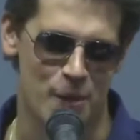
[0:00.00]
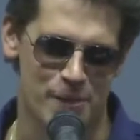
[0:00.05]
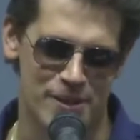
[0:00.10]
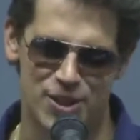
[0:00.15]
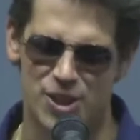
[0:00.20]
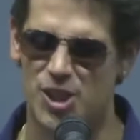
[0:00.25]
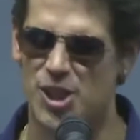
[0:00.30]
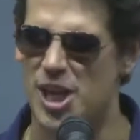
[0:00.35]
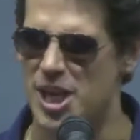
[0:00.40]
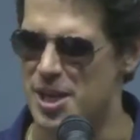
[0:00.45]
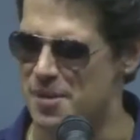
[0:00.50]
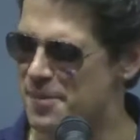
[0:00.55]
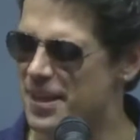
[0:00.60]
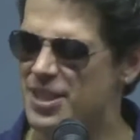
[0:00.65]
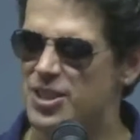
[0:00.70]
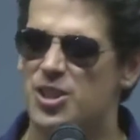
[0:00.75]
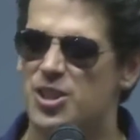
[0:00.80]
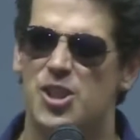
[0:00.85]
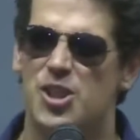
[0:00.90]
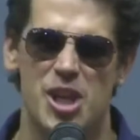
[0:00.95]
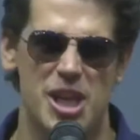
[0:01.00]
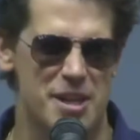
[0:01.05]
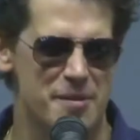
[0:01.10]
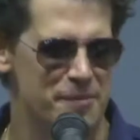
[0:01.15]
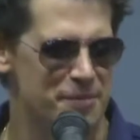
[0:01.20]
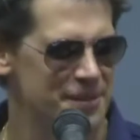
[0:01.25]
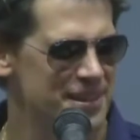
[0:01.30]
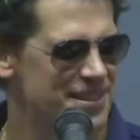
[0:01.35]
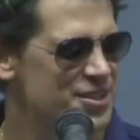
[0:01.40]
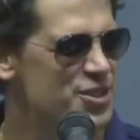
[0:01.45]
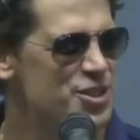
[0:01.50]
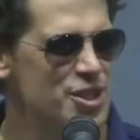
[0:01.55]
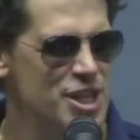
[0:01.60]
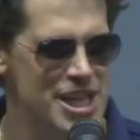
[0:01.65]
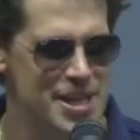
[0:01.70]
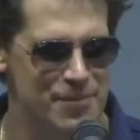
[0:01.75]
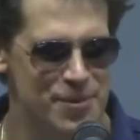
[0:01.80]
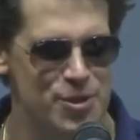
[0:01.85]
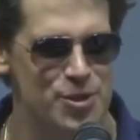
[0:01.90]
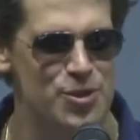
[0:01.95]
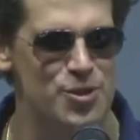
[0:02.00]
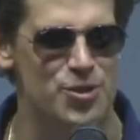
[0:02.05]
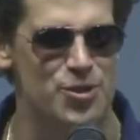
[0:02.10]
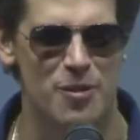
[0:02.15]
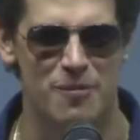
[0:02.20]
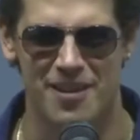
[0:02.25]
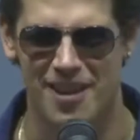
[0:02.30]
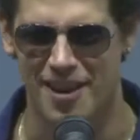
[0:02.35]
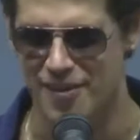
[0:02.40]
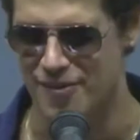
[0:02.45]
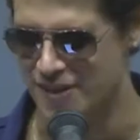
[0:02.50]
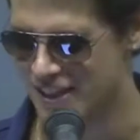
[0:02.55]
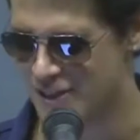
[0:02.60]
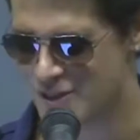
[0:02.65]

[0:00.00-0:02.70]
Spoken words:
It's cheap. It's cheap. It's cheap. You should stop laughing.